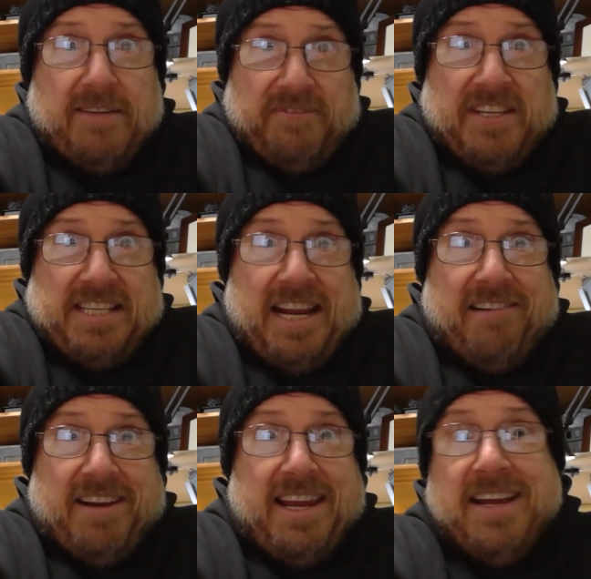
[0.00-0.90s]
this
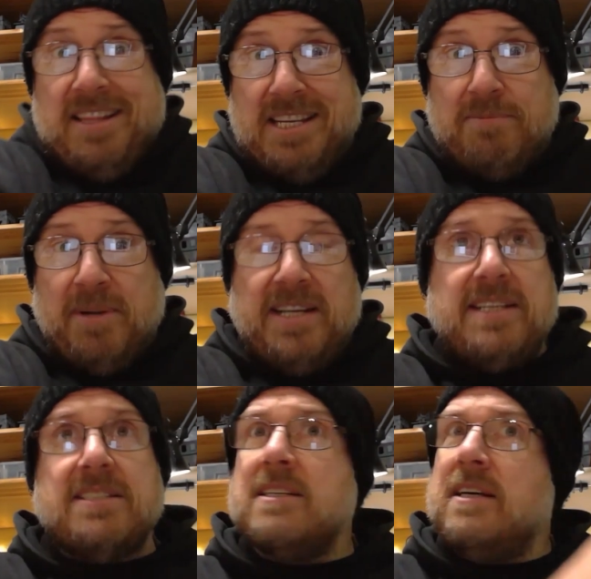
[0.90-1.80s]
area here, these
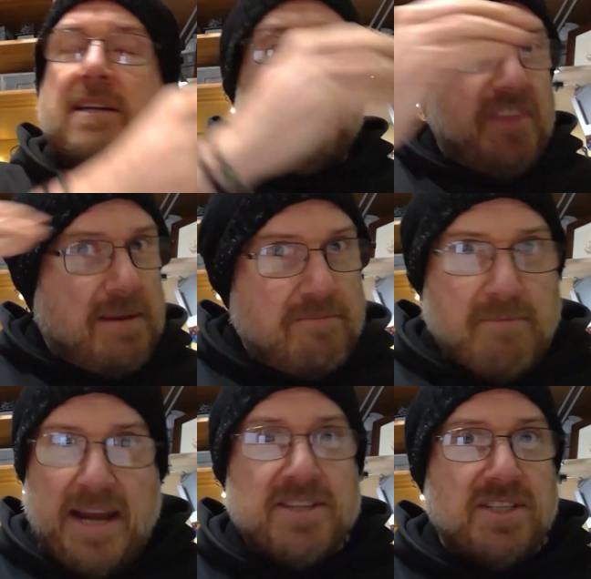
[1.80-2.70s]
planets, they
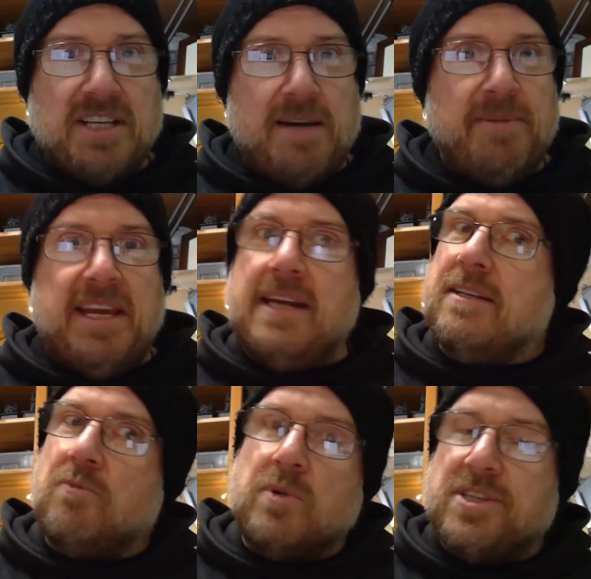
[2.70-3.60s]
may just come again
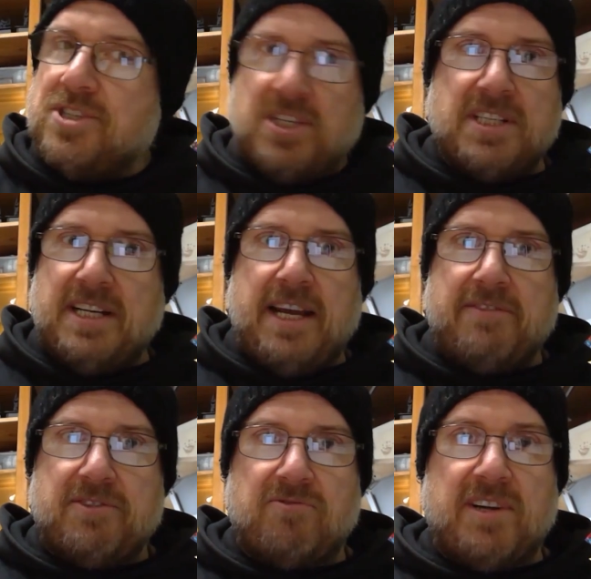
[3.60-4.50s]
and we're just going to have
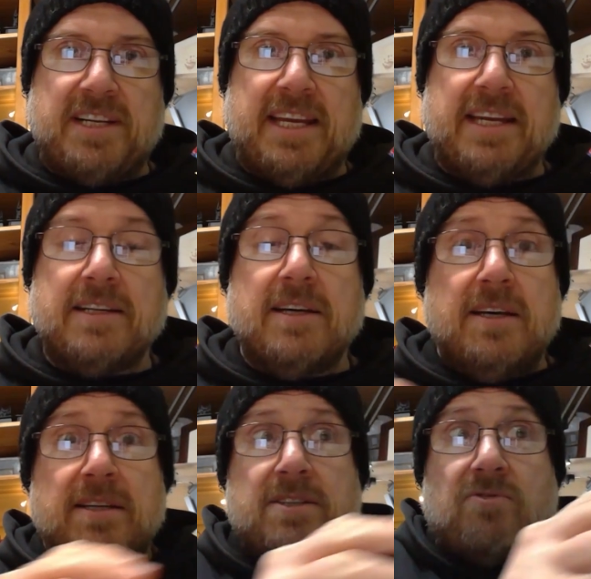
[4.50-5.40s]
to run again.
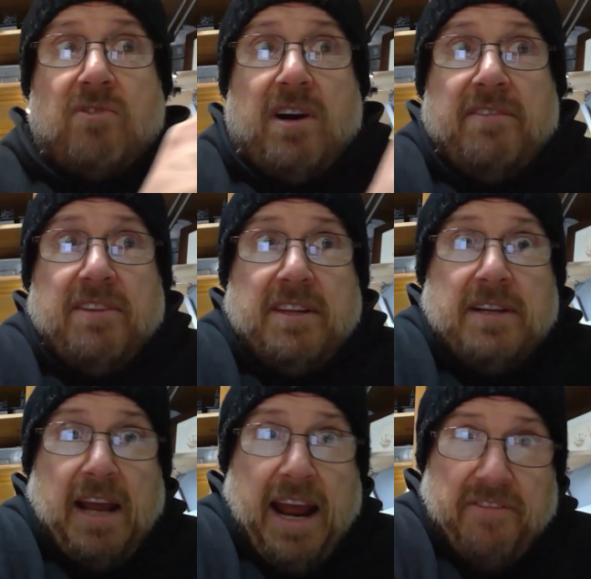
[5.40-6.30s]
So rather than
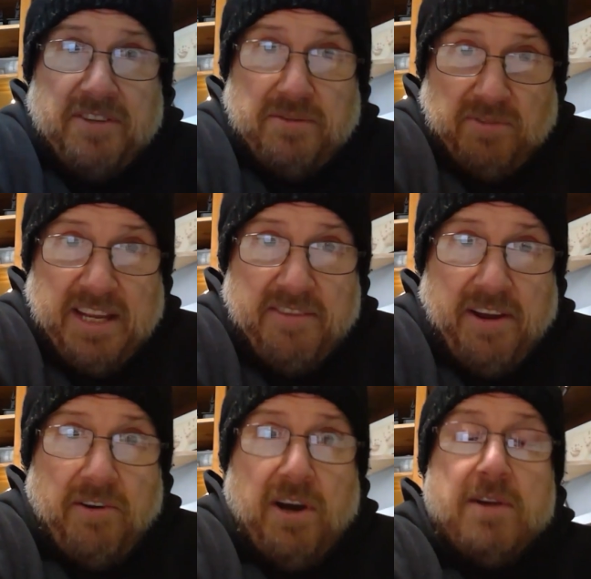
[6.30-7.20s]
have to leave
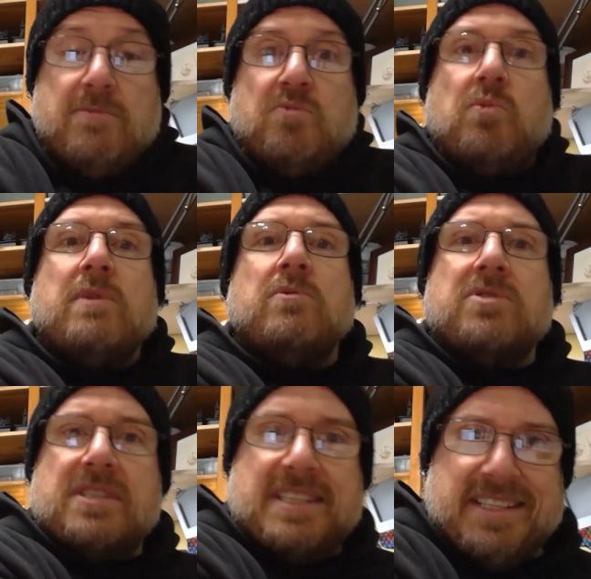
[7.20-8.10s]
our homes, we will
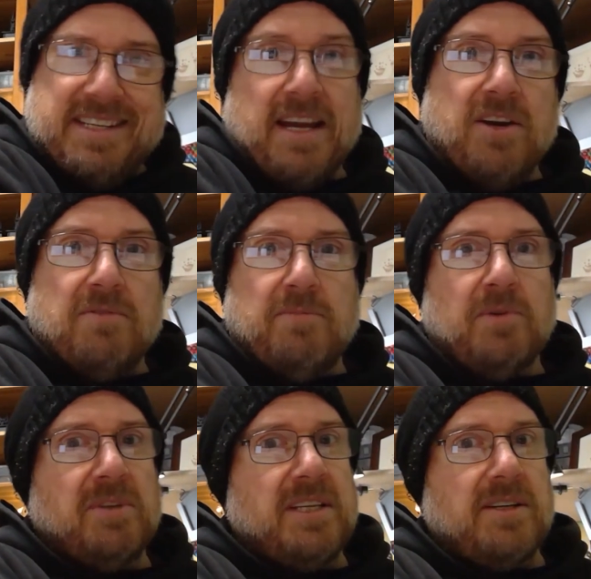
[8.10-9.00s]
just stay on
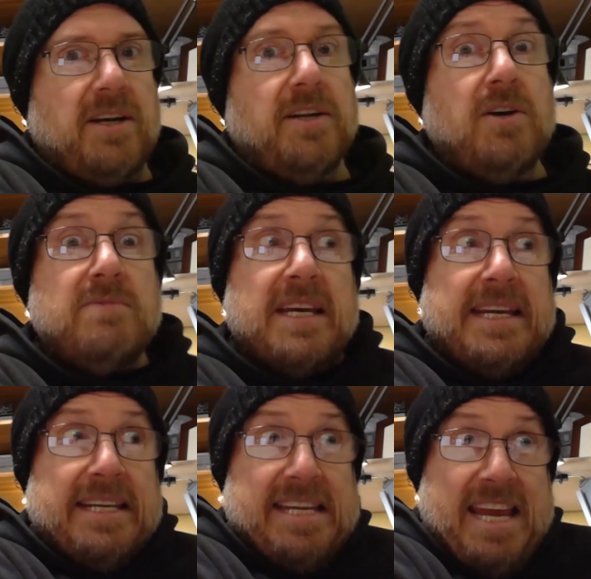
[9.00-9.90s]
board these iron homes,
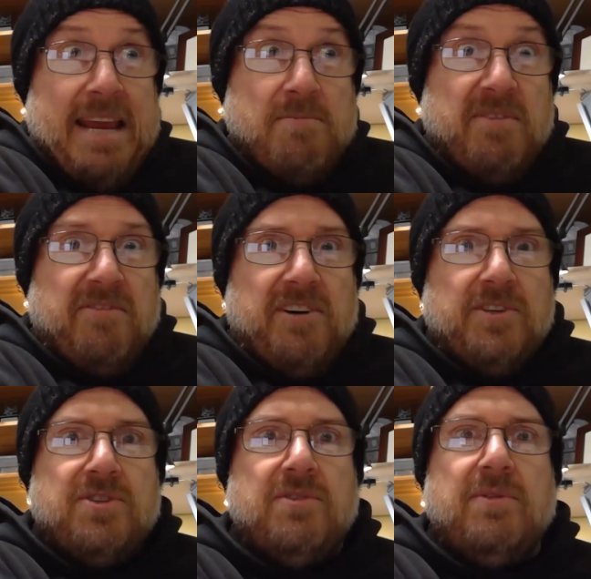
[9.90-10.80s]
keep them
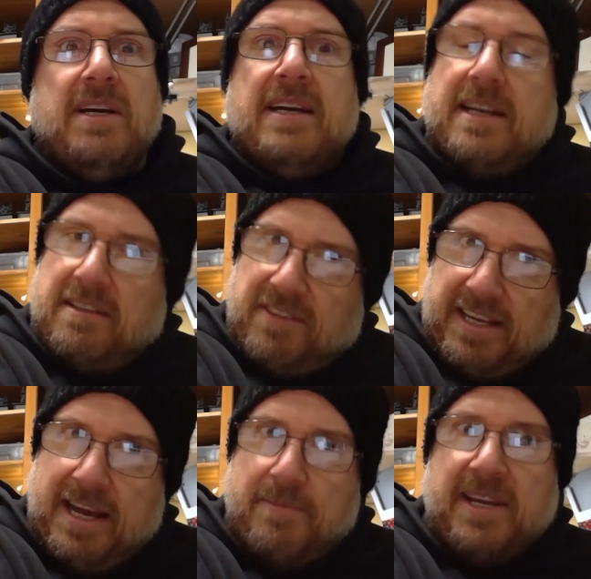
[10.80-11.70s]
functional, and if they
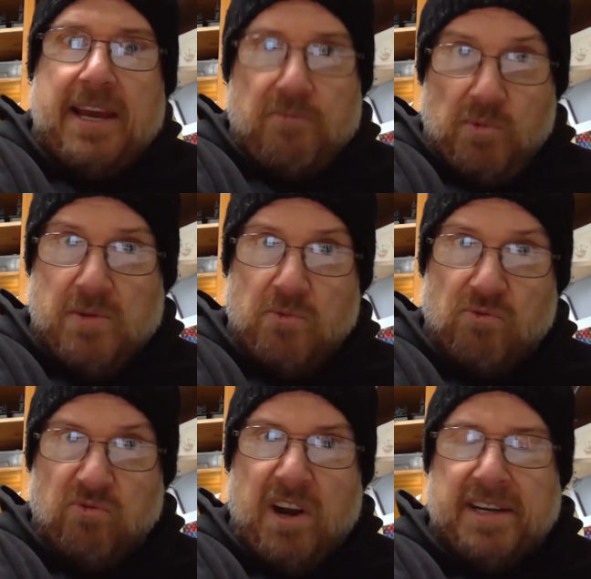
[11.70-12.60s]
come again, we
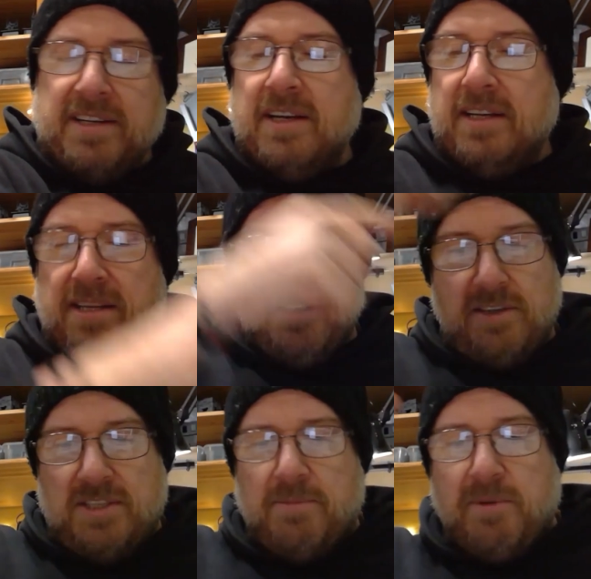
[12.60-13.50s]
will run. So
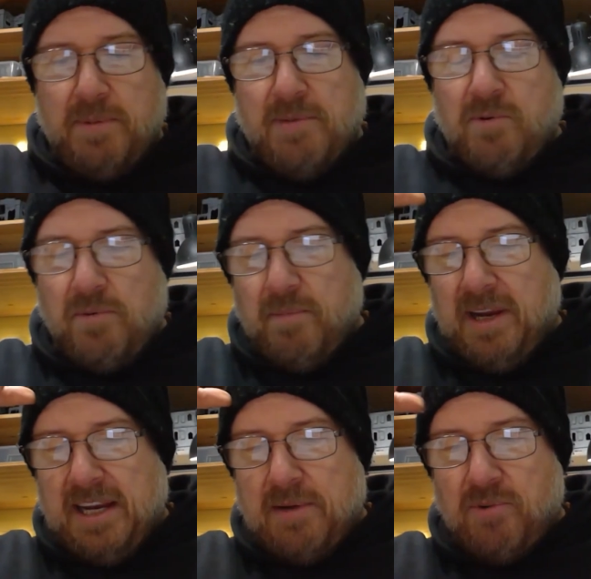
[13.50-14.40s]
some of the people we
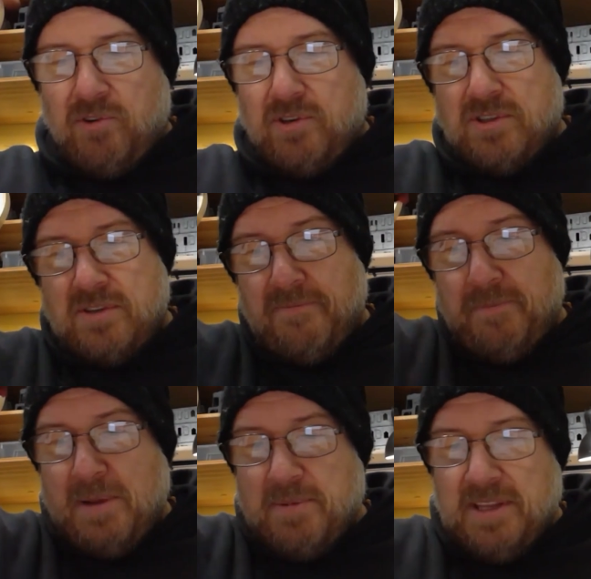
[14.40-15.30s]
might come across
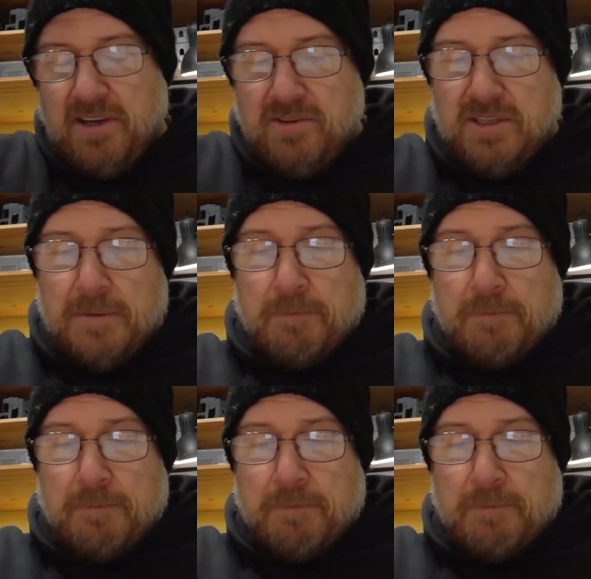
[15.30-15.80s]
may be those.